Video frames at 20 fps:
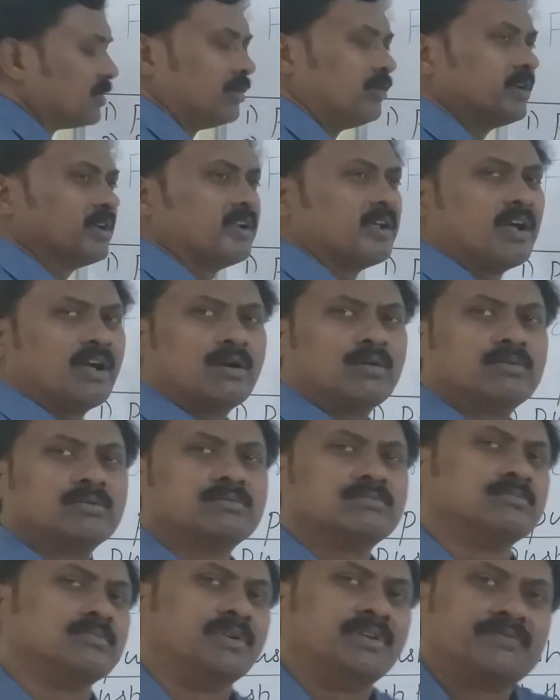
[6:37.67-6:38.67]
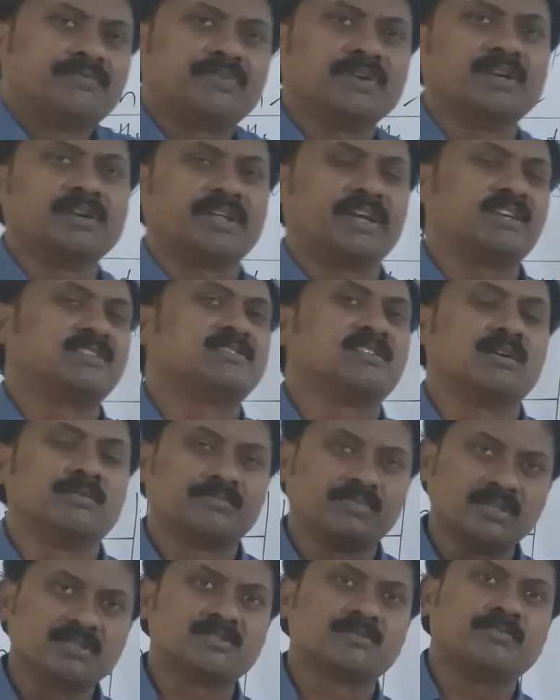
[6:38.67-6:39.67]
We can have different
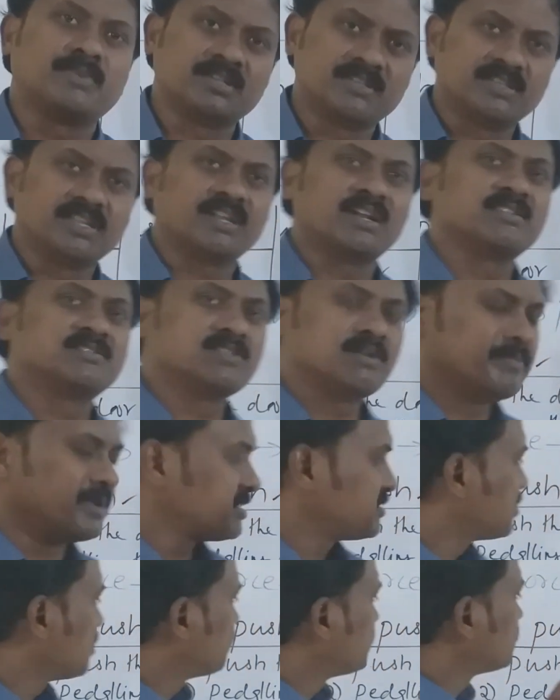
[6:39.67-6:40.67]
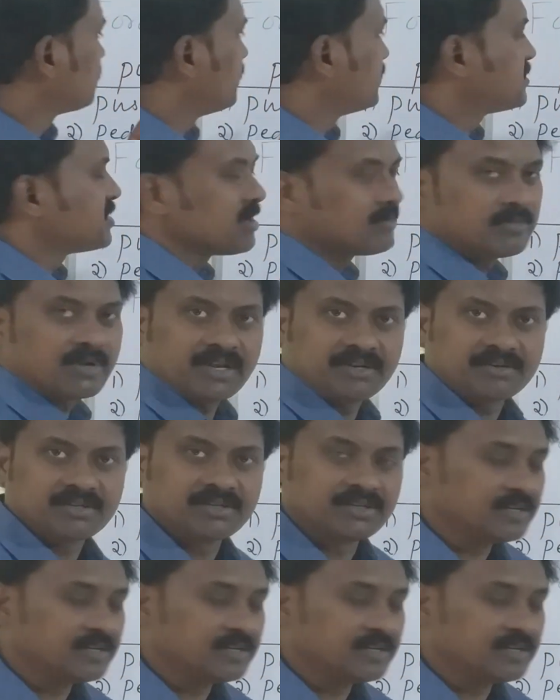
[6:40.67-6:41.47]
examples, but there are some examples which I am writing